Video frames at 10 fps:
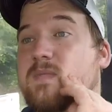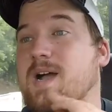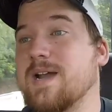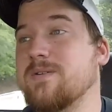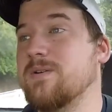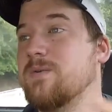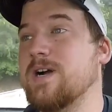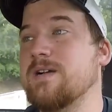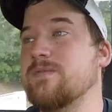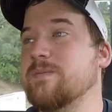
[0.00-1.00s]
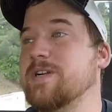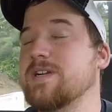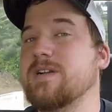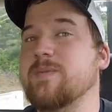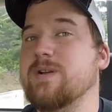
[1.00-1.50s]
I don't know why Vermeer
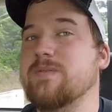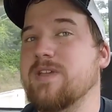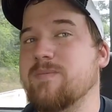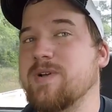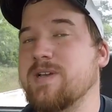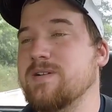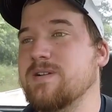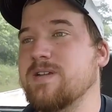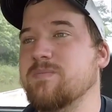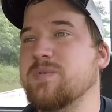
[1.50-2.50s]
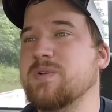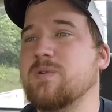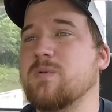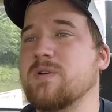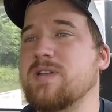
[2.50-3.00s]
come out with that baler and didn't put
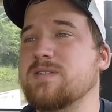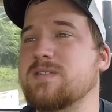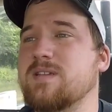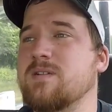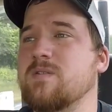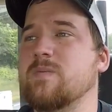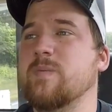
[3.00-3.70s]
core density on it.